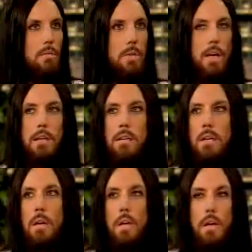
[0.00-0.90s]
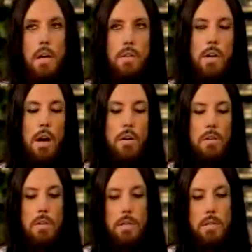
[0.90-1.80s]
We had a
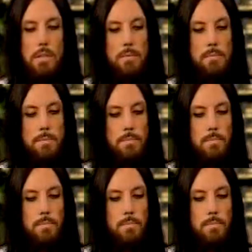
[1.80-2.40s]
daughter, and